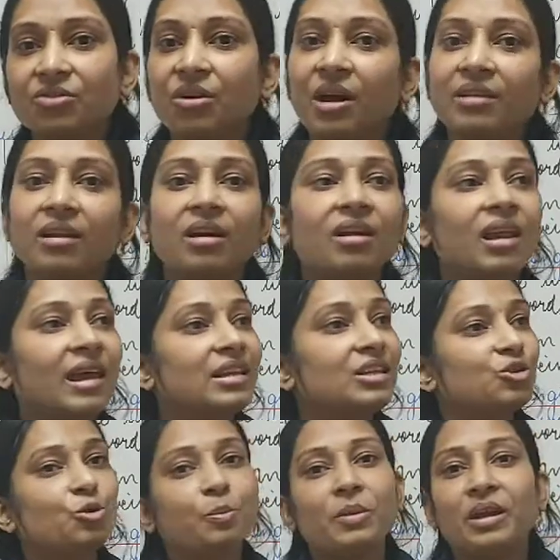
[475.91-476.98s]
Radha likes
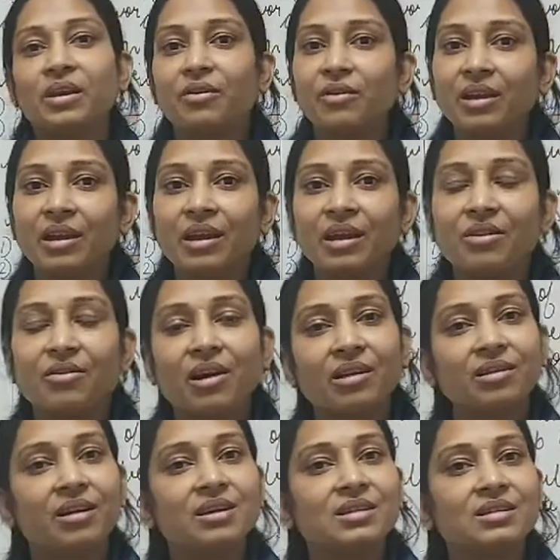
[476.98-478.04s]
to play cricket.
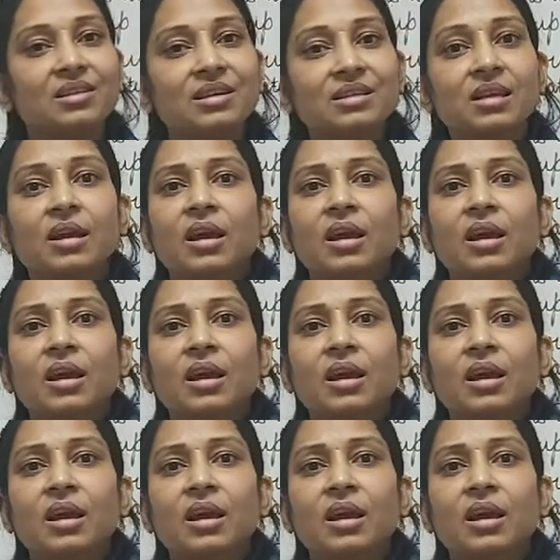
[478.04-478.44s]
Radha is this.